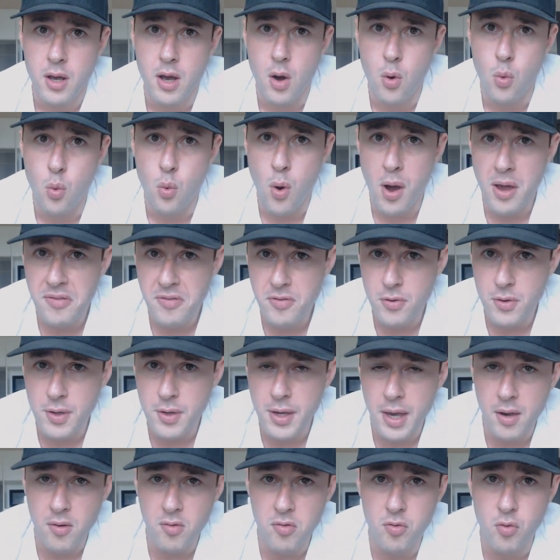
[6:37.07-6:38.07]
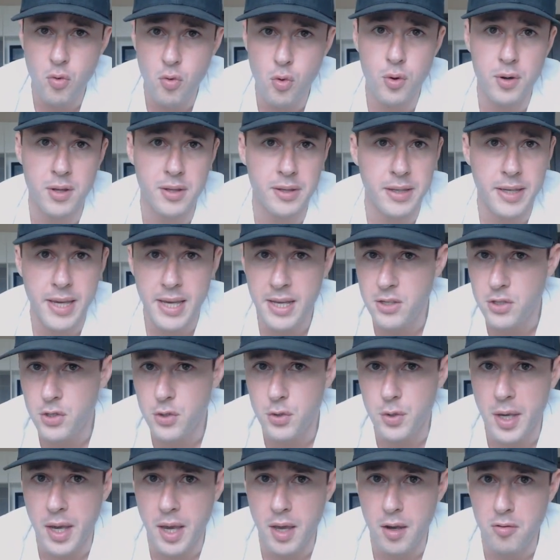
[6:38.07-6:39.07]
a wife you can't afford, kids
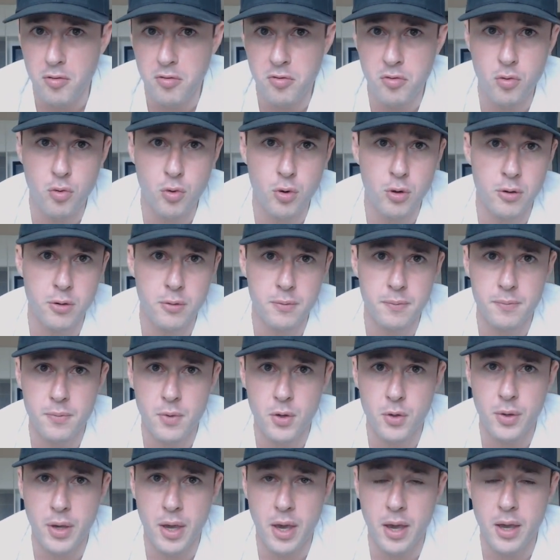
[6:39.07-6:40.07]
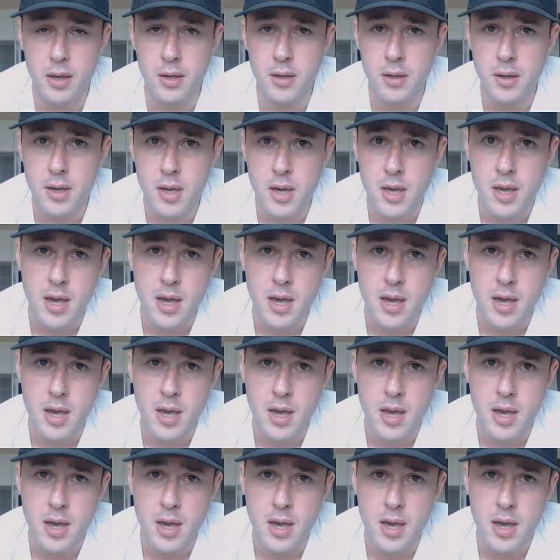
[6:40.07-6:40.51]
you can't afford, okay?